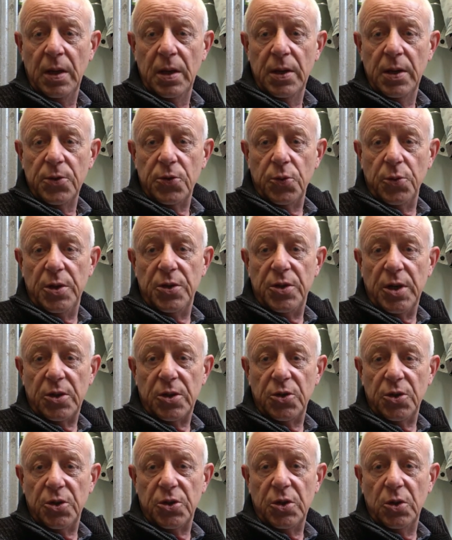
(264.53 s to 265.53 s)
So he's
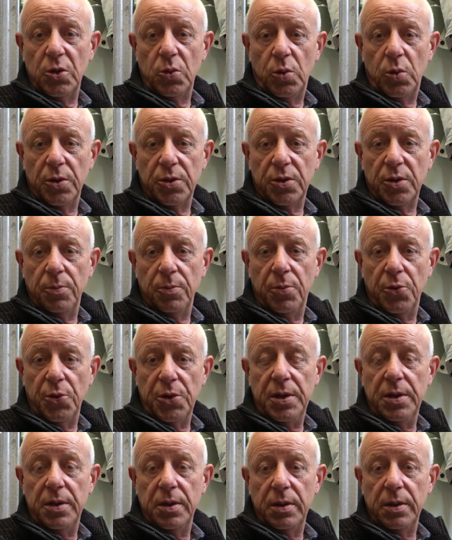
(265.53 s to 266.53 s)
actually still wanting to
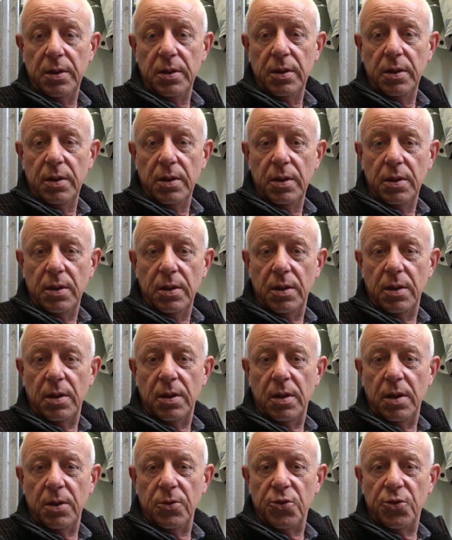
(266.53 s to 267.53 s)
breed,
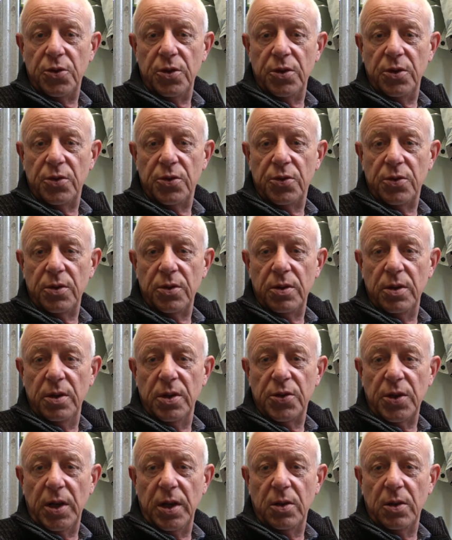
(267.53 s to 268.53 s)
and she's in a
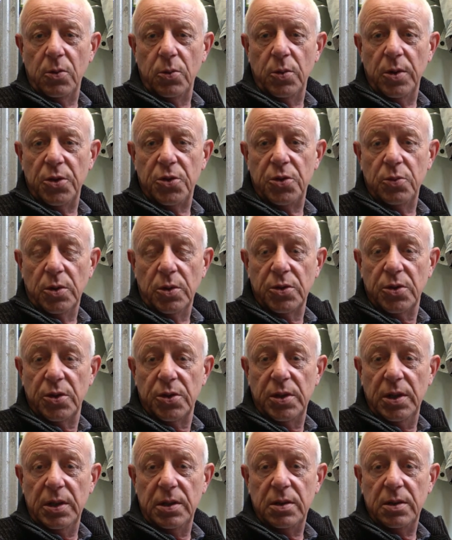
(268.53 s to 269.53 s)
cycle where she wants to
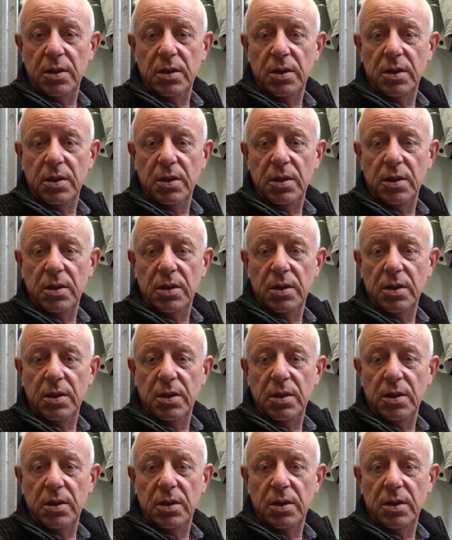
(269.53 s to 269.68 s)
sit.